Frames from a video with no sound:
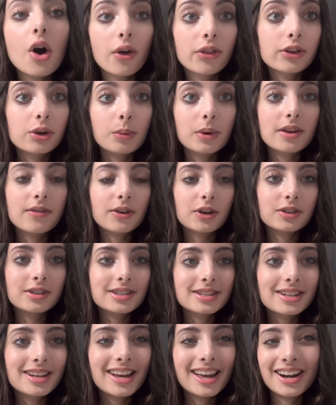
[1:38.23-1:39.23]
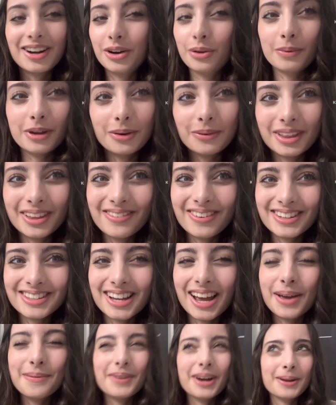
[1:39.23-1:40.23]
on the 21st, and it'll be a really fun
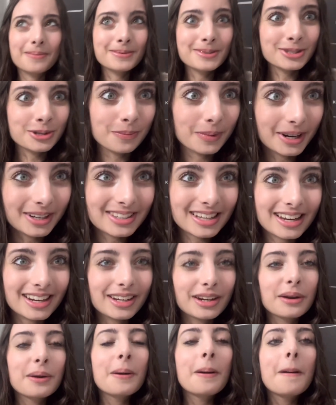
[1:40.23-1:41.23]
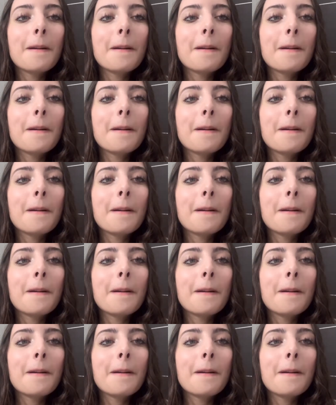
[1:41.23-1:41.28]
time, and I'm super excited.